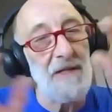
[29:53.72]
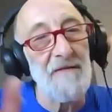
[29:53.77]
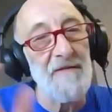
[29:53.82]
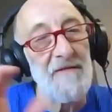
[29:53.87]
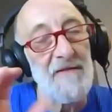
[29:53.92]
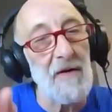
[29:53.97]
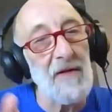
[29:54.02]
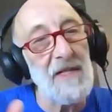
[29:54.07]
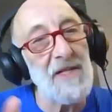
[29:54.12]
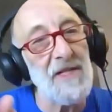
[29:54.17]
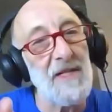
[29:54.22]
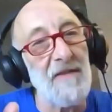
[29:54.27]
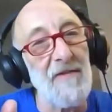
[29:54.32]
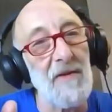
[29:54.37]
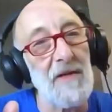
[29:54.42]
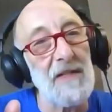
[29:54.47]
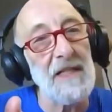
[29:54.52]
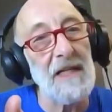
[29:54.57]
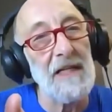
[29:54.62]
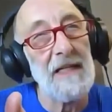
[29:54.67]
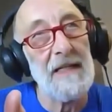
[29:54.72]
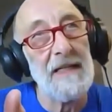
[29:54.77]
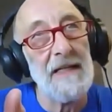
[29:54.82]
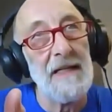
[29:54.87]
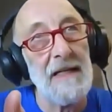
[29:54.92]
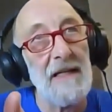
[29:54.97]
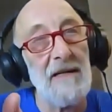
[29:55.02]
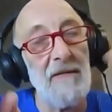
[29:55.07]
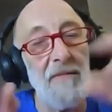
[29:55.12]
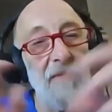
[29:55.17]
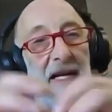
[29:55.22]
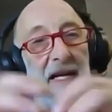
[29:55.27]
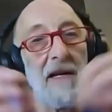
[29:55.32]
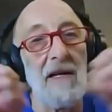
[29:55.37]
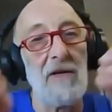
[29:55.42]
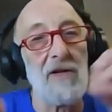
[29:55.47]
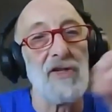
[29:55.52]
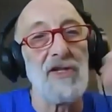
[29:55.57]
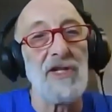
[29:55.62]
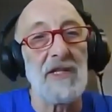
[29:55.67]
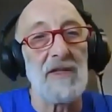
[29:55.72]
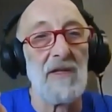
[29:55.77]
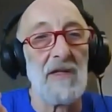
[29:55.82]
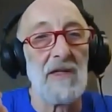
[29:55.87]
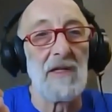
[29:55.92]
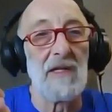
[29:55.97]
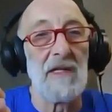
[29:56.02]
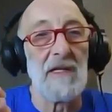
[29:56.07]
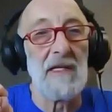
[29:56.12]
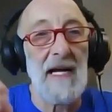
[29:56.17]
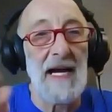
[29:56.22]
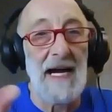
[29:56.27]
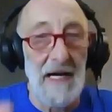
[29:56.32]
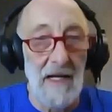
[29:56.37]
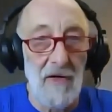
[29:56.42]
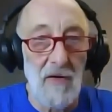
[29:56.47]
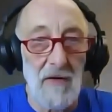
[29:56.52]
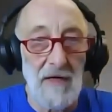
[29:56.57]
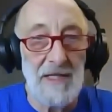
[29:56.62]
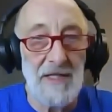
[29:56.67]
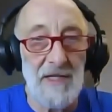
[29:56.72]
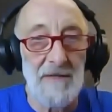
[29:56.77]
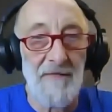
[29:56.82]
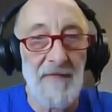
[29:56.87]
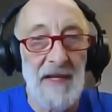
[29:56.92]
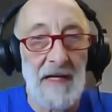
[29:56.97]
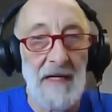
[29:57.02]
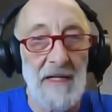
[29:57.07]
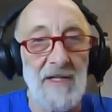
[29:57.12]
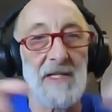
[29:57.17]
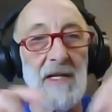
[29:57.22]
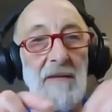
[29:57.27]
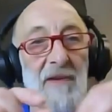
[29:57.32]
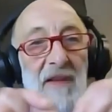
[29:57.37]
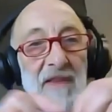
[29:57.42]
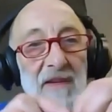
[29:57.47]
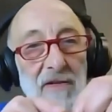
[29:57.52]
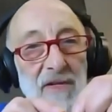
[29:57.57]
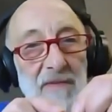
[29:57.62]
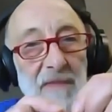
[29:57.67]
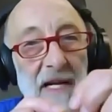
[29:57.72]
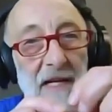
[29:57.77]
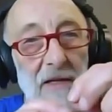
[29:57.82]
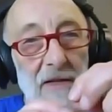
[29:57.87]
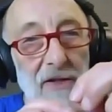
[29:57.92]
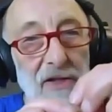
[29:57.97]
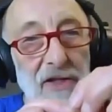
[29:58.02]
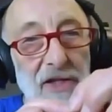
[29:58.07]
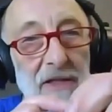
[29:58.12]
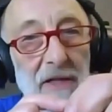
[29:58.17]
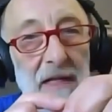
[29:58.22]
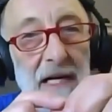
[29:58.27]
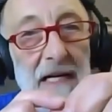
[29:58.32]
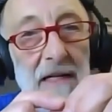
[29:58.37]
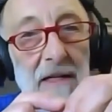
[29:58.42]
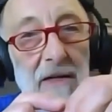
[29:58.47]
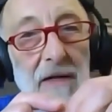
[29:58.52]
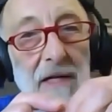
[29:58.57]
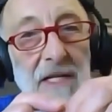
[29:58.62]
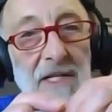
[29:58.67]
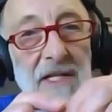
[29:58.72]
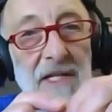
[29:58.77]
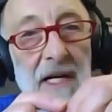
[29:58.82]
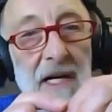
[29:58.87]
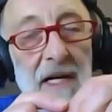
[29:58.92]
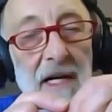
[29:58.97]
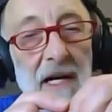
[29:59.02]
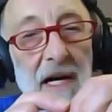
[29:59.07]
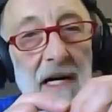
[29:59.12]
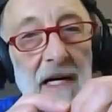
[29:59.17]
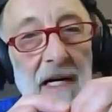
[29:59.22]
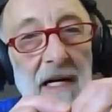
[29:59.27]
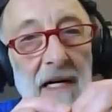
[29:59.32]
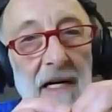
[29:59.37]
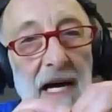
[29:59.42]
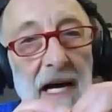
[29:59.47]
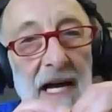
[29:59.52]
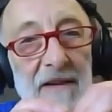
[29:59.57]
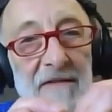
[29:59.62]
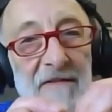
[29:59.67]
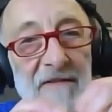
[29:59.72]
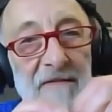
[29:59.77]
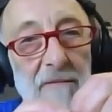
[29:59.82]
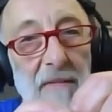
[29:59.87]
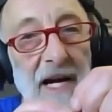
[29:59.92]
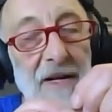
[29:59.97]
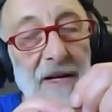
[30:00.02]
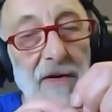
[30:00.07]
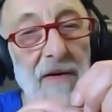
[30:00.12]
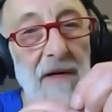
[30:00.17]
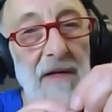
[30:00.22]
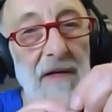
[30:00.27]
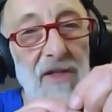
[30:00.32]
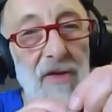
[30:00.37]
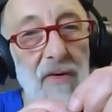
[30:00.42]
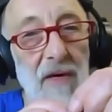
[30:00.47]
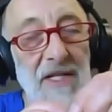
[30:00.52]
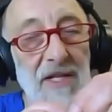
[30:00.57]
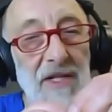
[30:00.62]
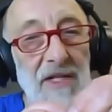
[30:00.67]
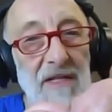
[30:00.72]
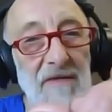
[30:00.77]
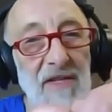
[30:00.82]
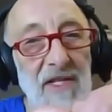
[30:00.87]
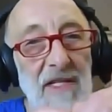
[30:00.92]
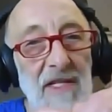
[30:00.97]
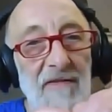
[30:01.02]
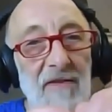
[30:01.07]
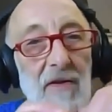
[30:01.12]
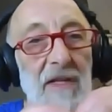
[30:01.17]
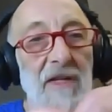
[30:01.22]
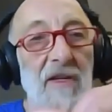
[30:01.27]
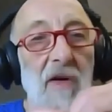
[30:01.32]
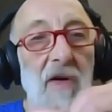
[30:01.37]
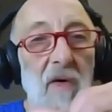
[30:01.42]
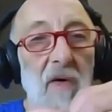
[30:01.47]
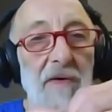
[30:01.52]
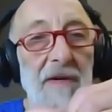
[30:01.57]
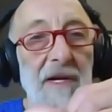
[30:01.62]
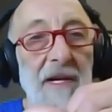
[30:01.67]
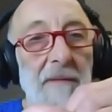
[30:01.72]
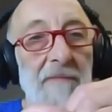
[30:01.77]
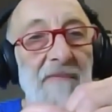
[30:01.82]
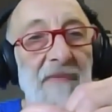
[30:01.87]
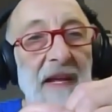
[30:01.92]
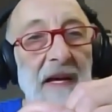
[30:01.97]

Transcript: of various different metallurgical alloys. Some of those metallurgical alloys had minute traces of silver and gold in them.